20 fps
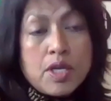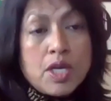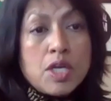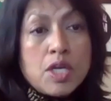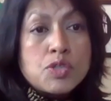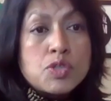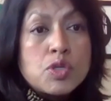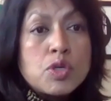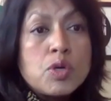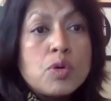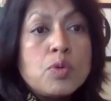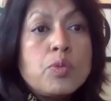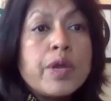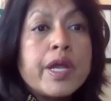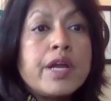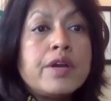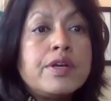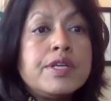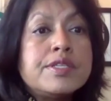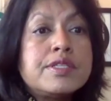So
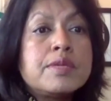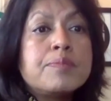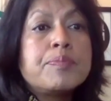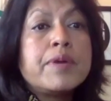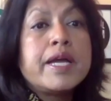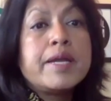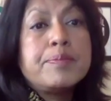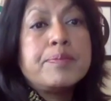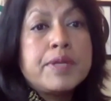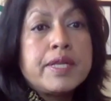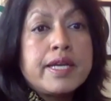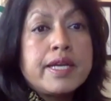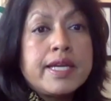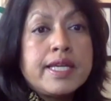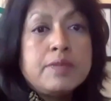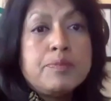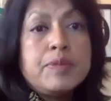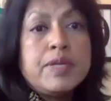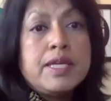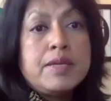where is the
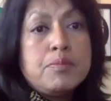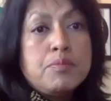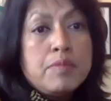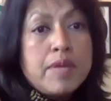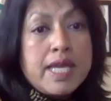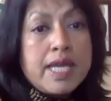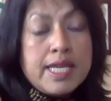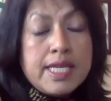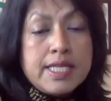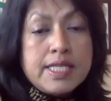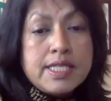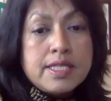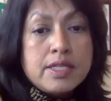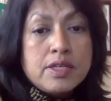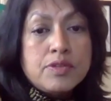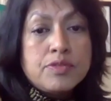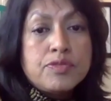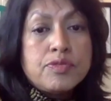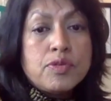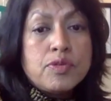pipeline being made
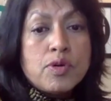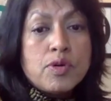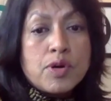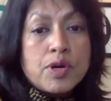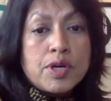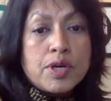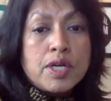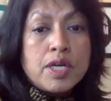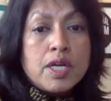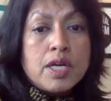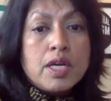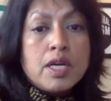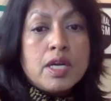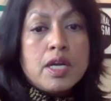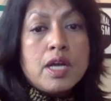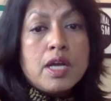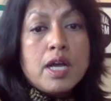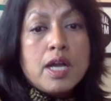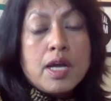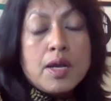for
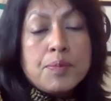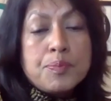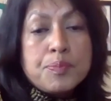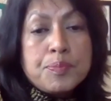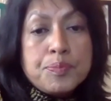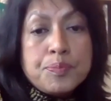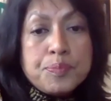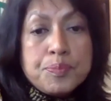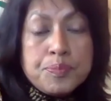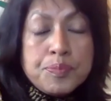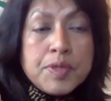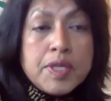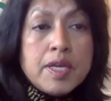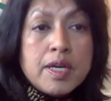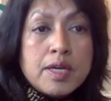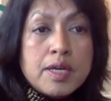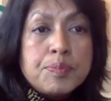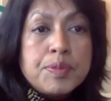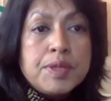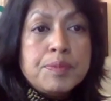
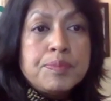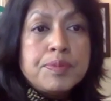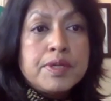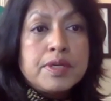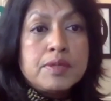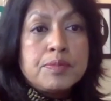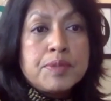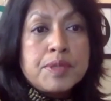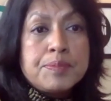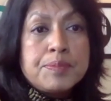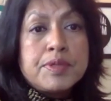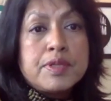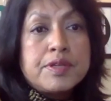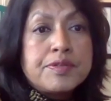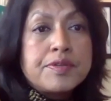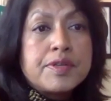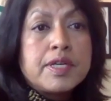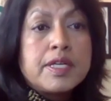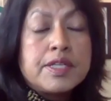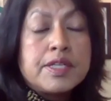young people of
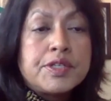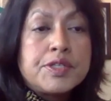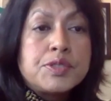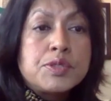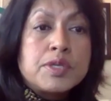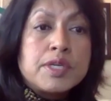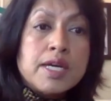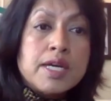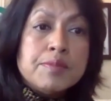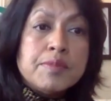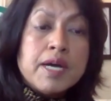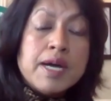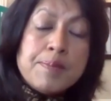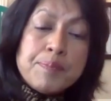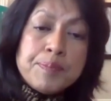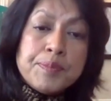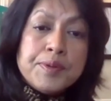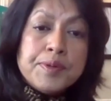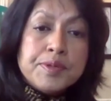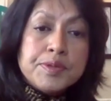color to come up
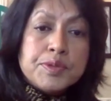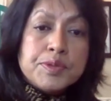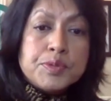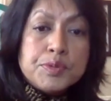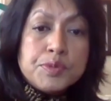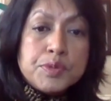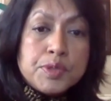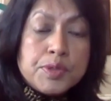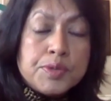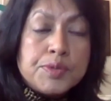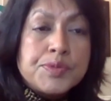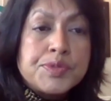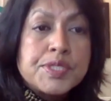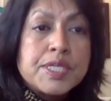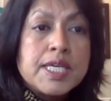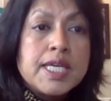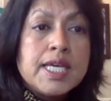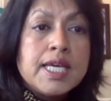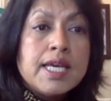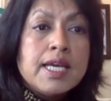through those?
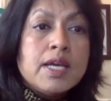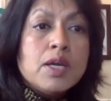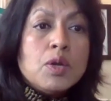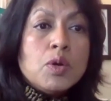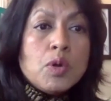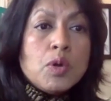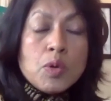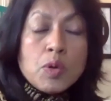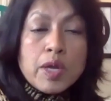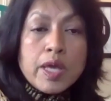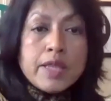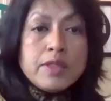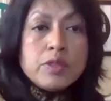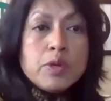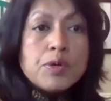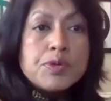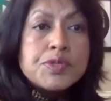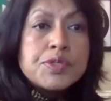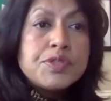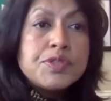And
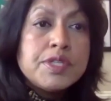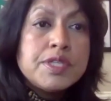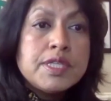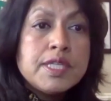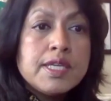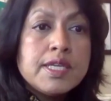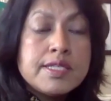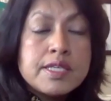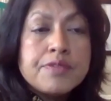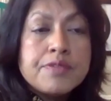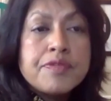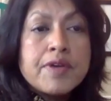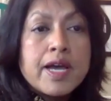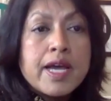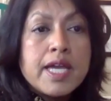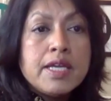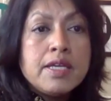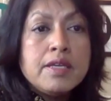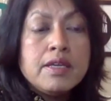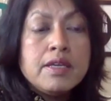those are the things, if
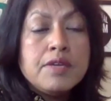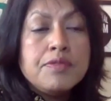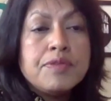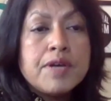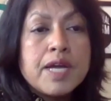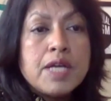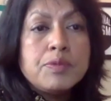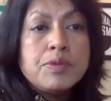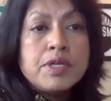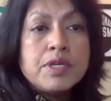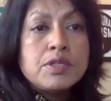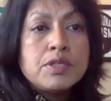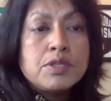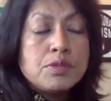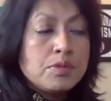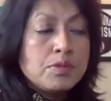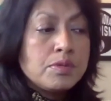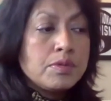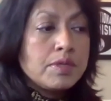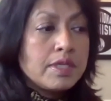I were
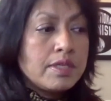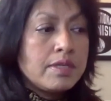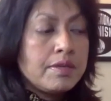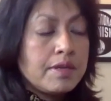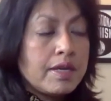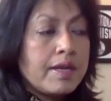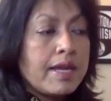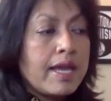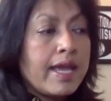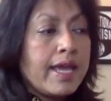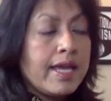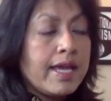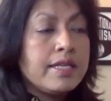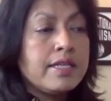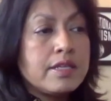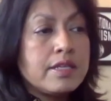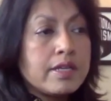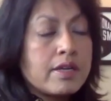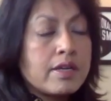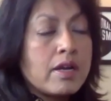to hand
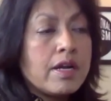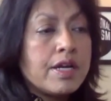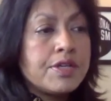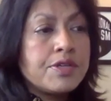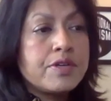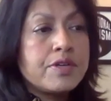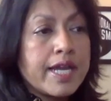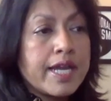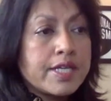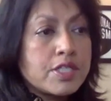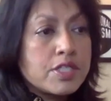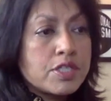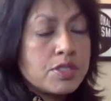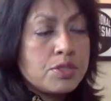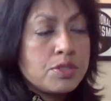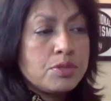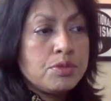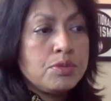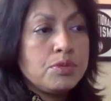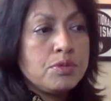a contract
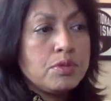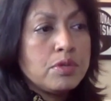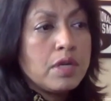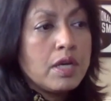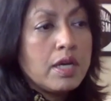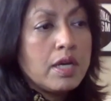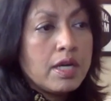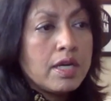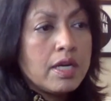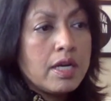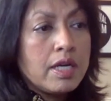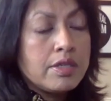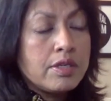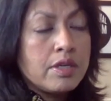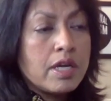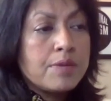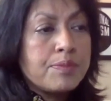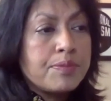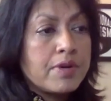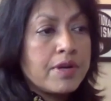to a
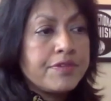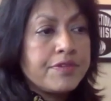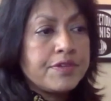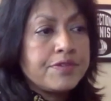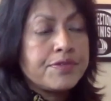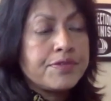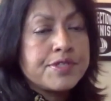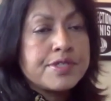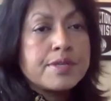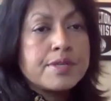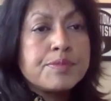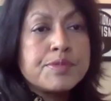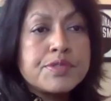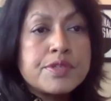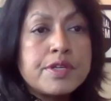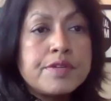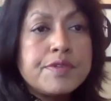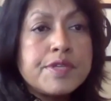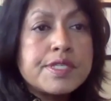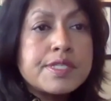nonprofit for some
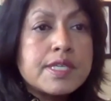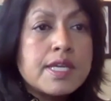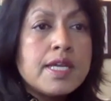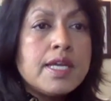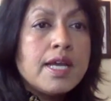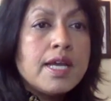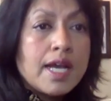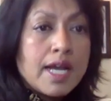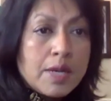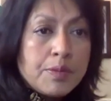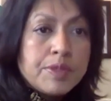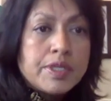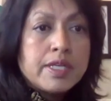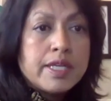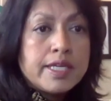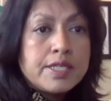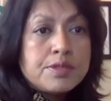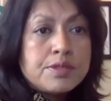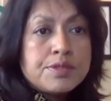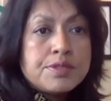service, I would
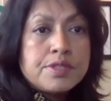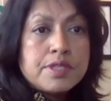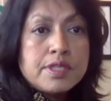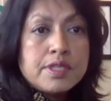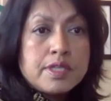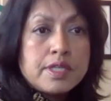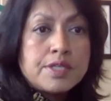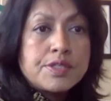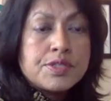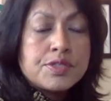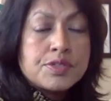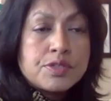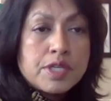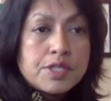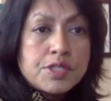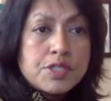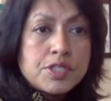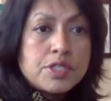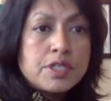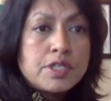like to see their
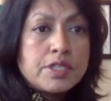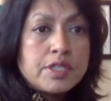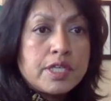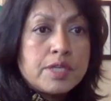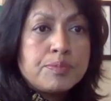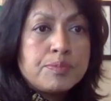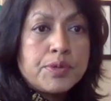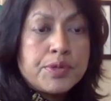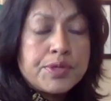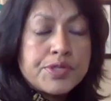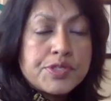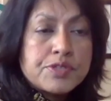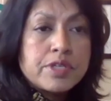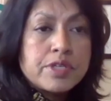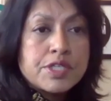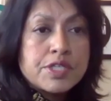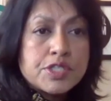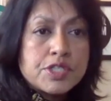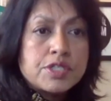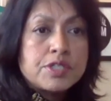structure, their board
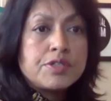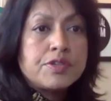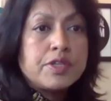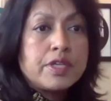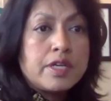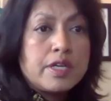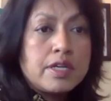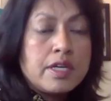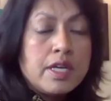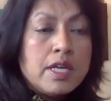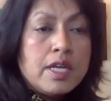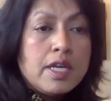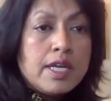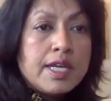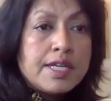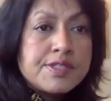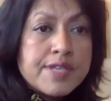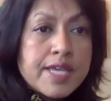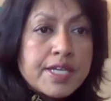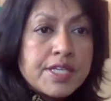structure, their
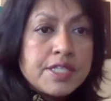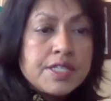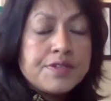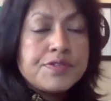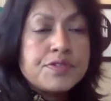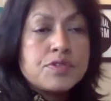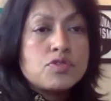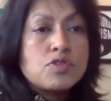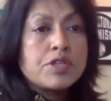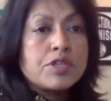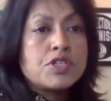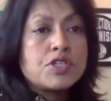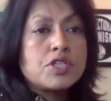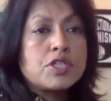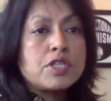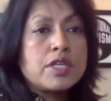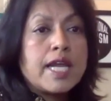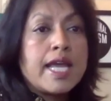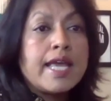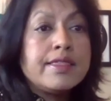executive
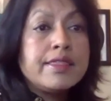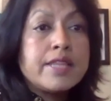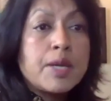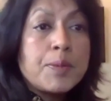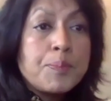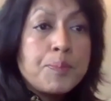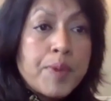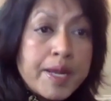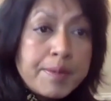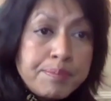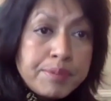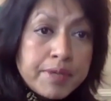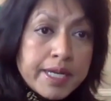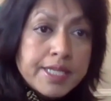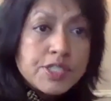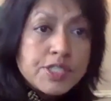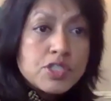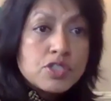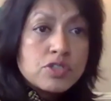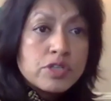structure, and their
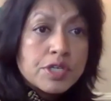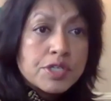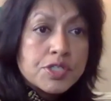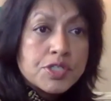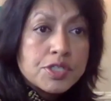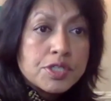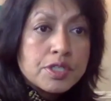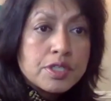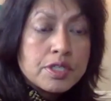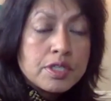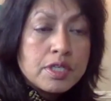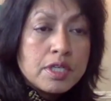pipeline structure.